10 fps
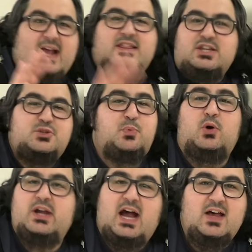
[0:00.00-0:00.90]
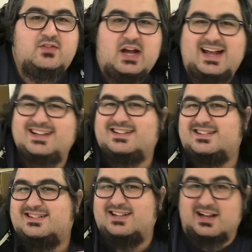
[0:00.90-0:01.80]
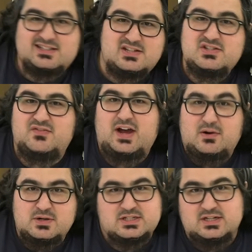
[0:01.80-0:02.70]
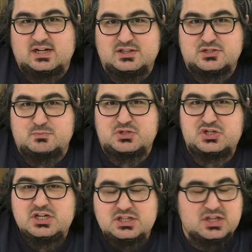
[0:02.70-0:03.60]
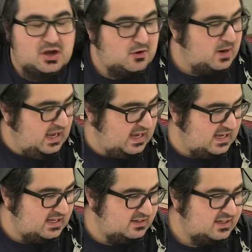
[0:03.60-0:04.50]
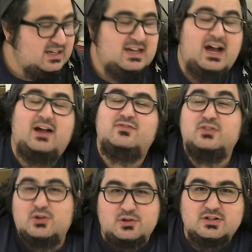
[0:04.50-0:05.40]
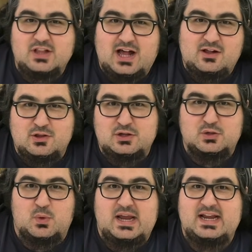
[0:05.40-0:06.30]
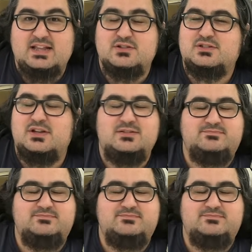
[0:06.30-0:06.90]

At this point, I've got dozens of hours in on this machine though, and I've learned a lot along the way, and there's